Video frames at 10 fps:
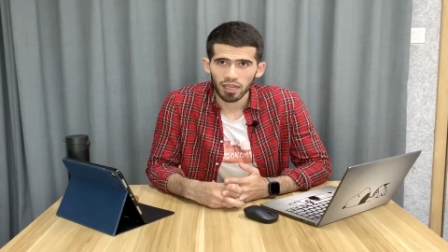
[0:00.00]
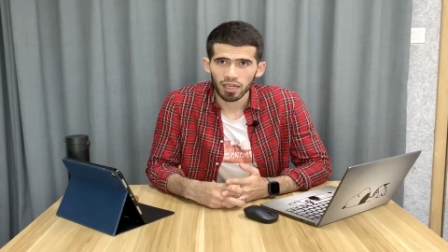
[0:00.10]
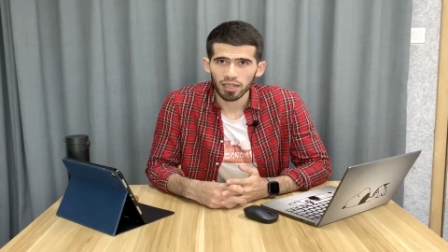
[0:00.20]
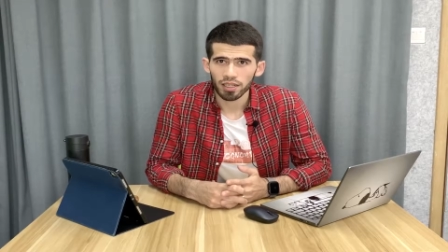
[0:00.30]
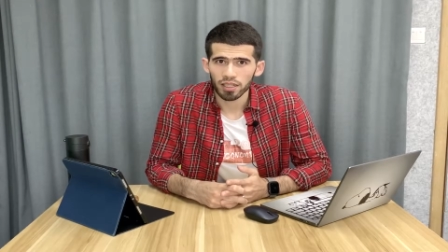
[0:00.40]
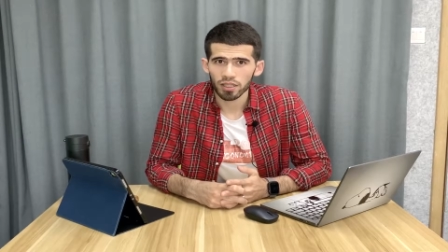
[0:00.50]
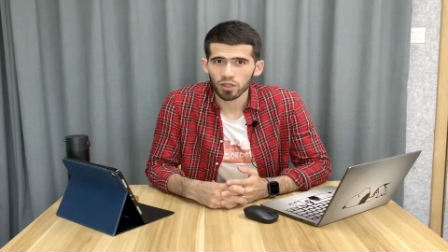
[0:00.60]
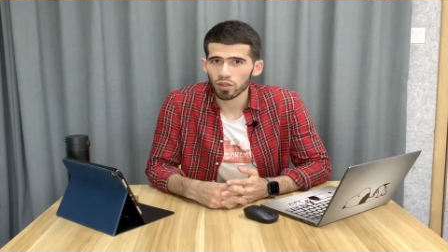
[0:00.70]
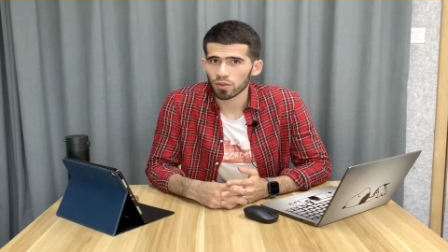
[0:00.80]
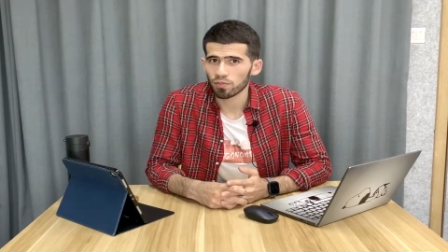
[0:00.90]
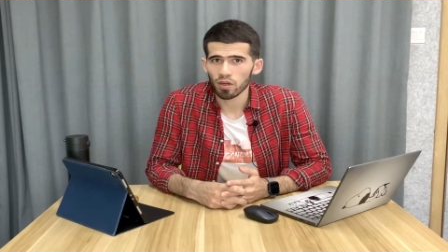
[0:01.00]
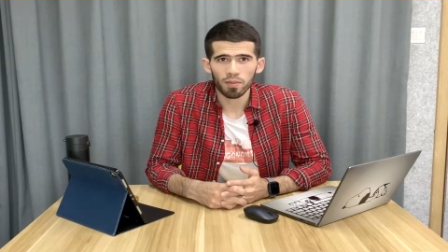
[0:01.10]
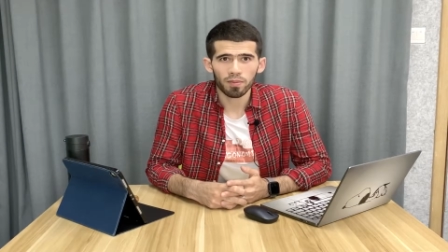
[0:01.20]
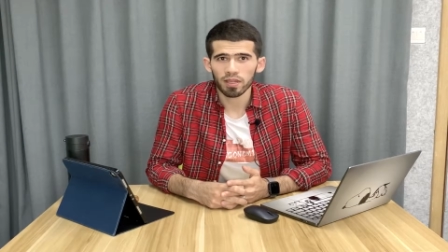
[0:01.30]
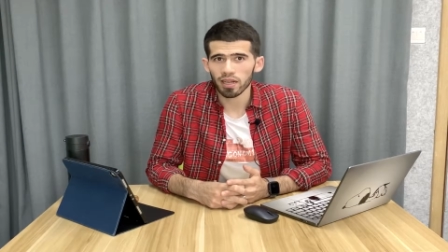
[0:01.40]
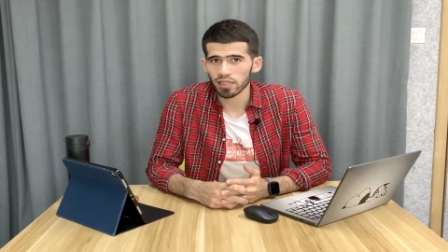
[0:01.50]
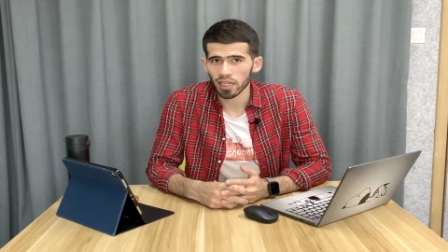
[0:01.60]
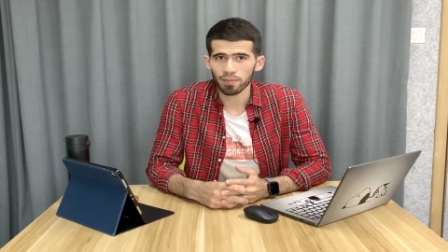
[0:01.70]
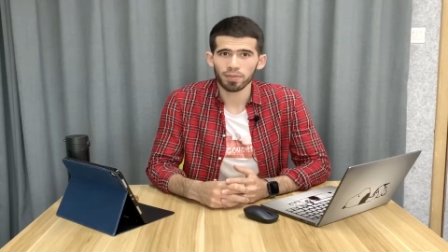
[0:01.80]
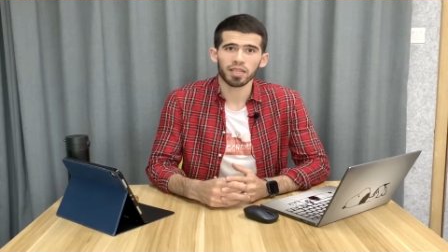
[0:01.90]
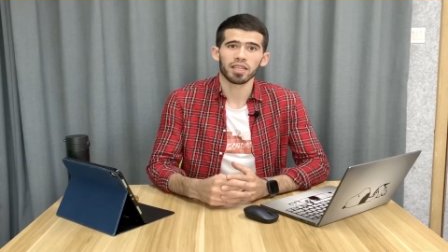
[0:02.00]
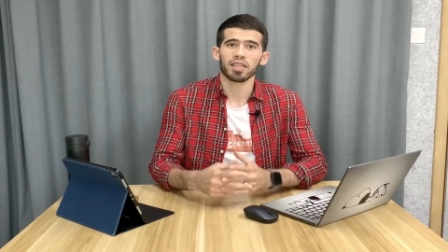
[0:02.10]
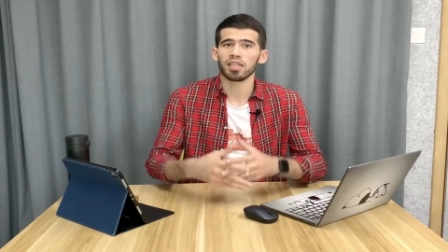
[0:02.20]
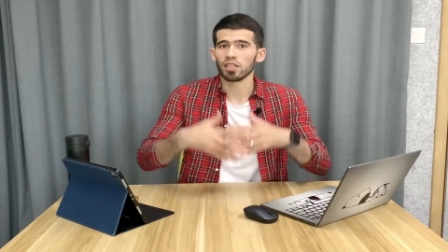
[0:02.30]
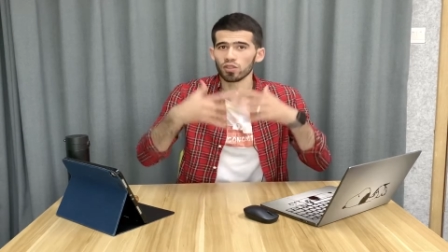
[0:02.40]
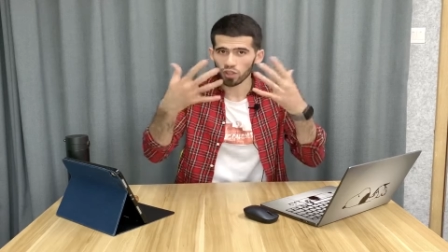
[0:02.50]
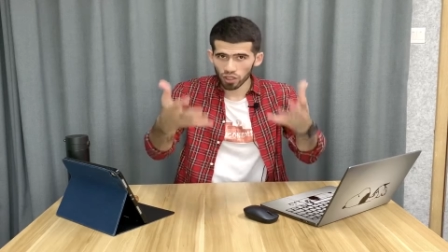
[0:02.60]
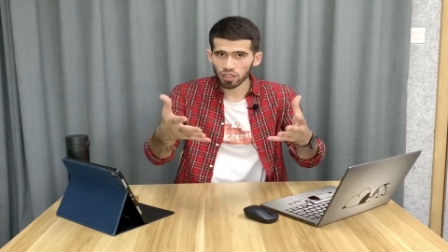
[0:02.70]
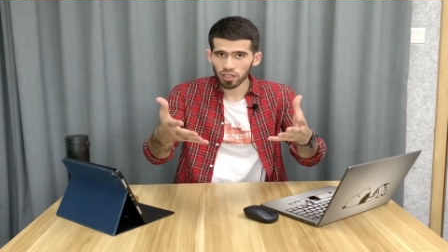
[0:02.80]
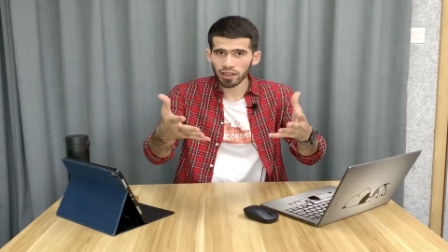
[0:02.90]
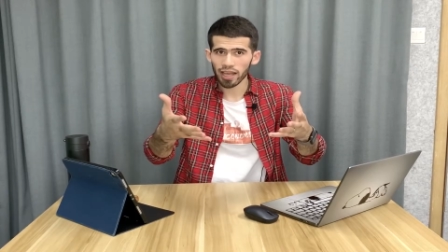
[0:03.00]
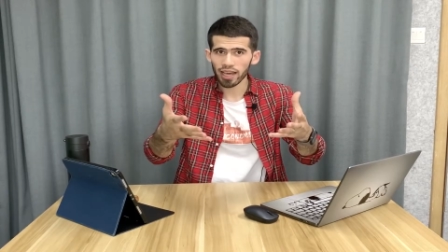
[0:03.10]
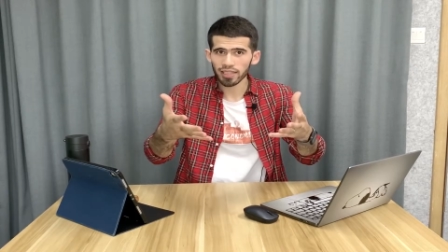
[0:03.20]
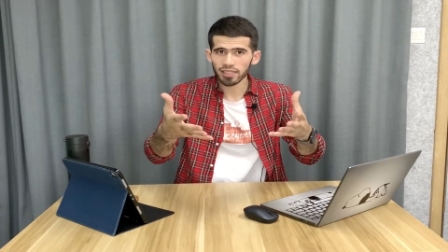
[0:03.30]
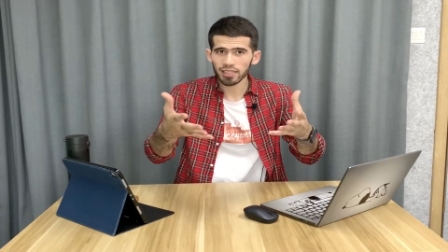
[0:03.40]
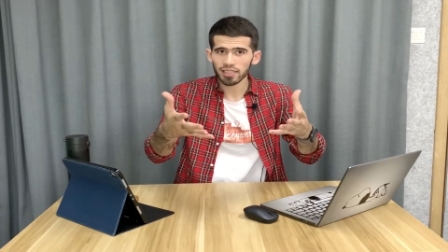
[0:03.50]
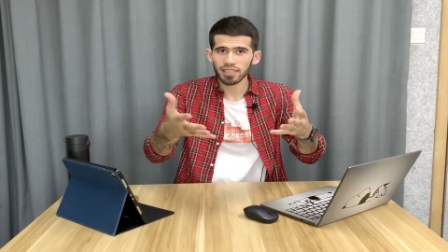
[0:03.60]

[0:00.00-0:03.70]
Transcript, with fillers: uh, you're probably not gonna be teaching that.